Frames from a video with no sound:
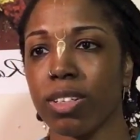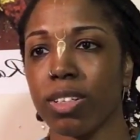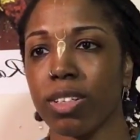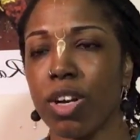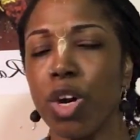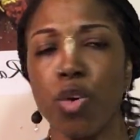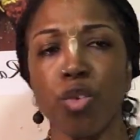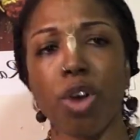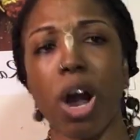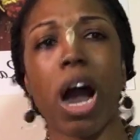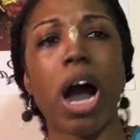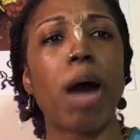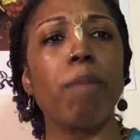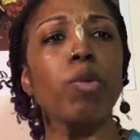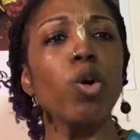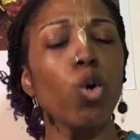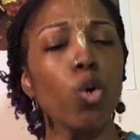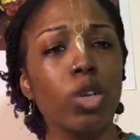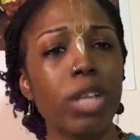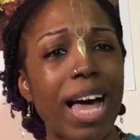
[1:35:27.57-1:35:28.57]
Ram,
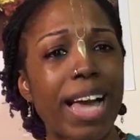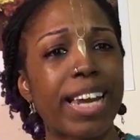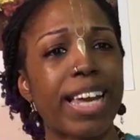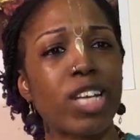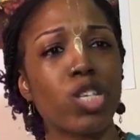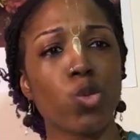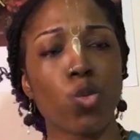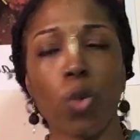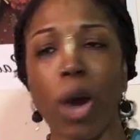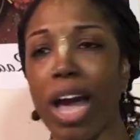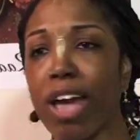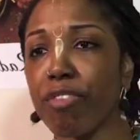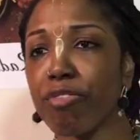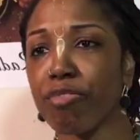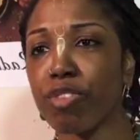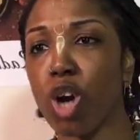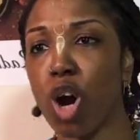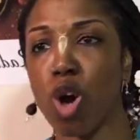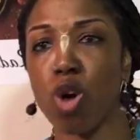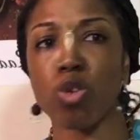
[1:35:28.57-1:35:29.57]
who let his wife
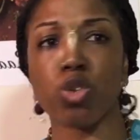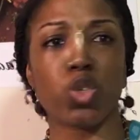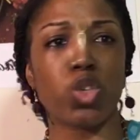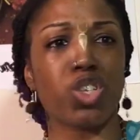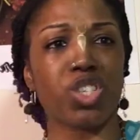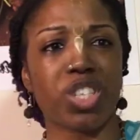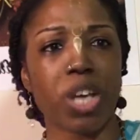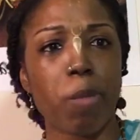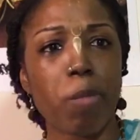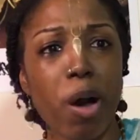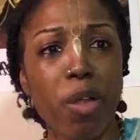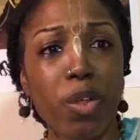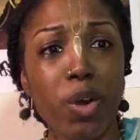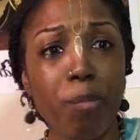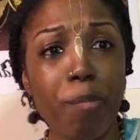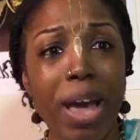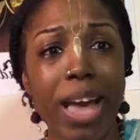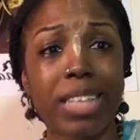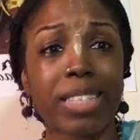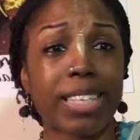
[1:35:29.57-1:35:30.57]
go to some other
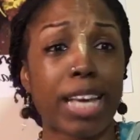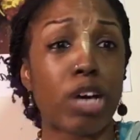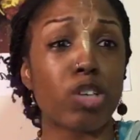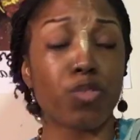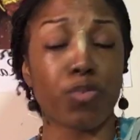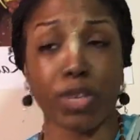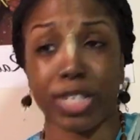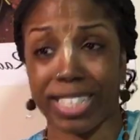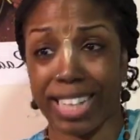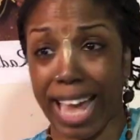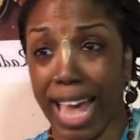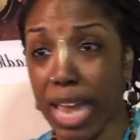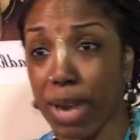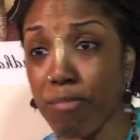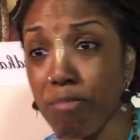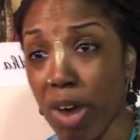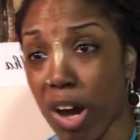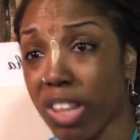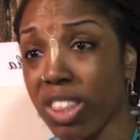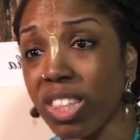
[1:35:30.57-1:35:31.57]
man's house for 10
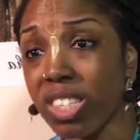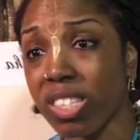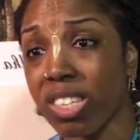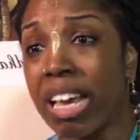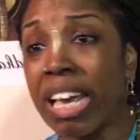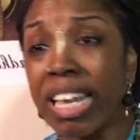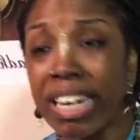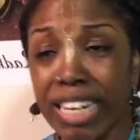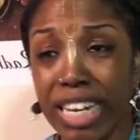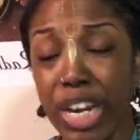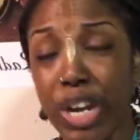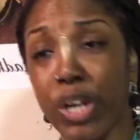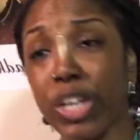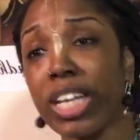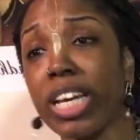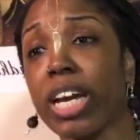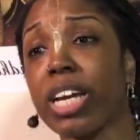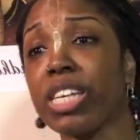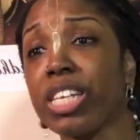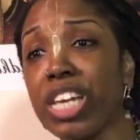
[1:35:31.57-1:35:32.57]
months, nearly
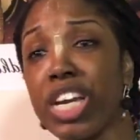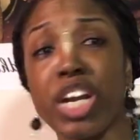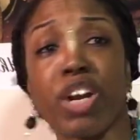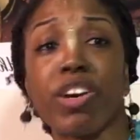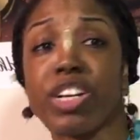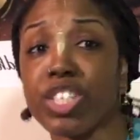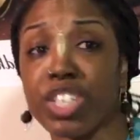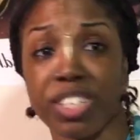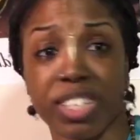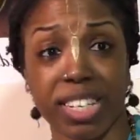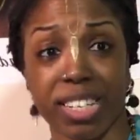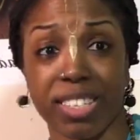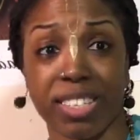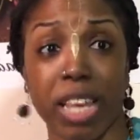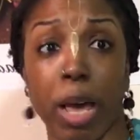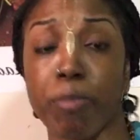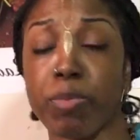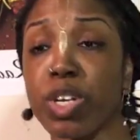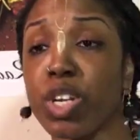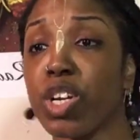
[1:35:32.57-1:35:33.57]
a year, and just
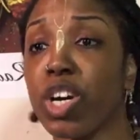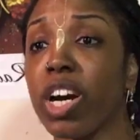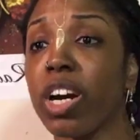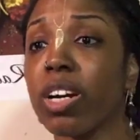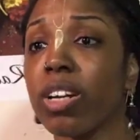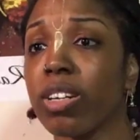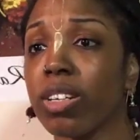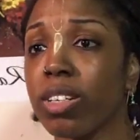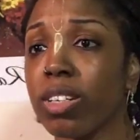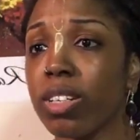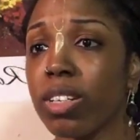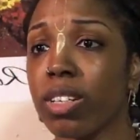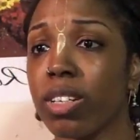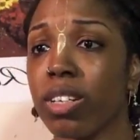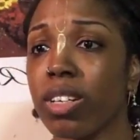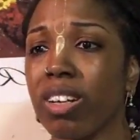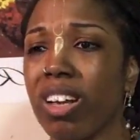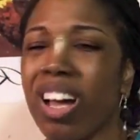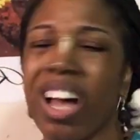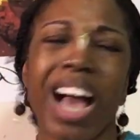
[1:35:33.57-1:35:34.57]
accepted her?
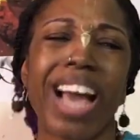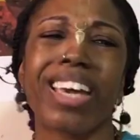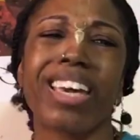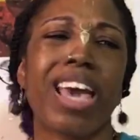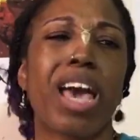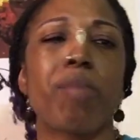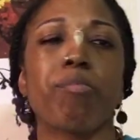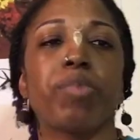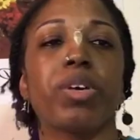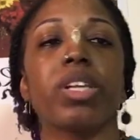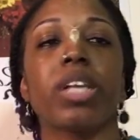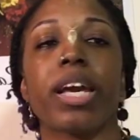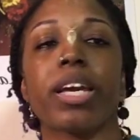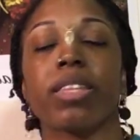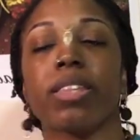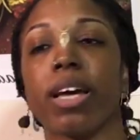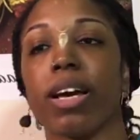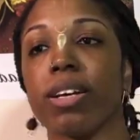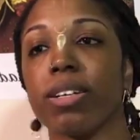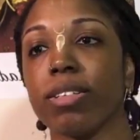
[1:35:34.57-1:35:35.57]
I can't be like
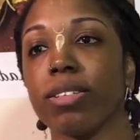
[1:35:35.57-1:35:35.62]
that."